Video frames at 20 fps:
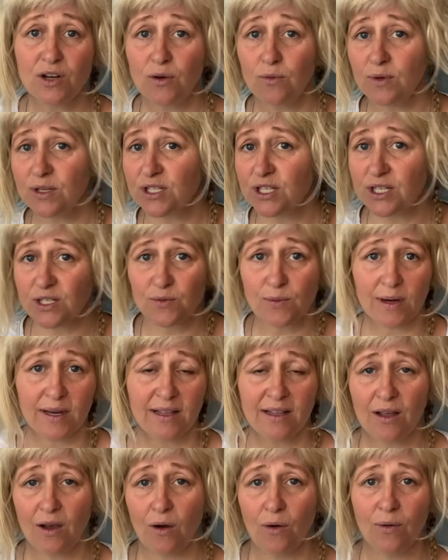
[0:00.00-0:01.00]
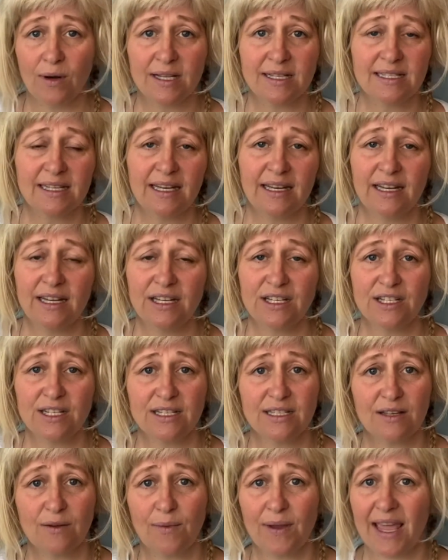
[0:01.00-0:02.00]
which is one of the oldest lineages
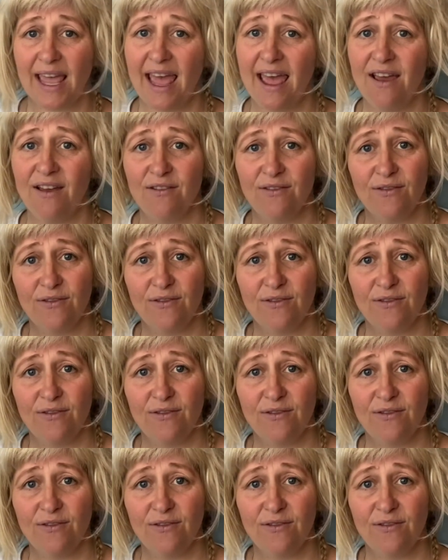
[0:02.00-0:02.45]
that we have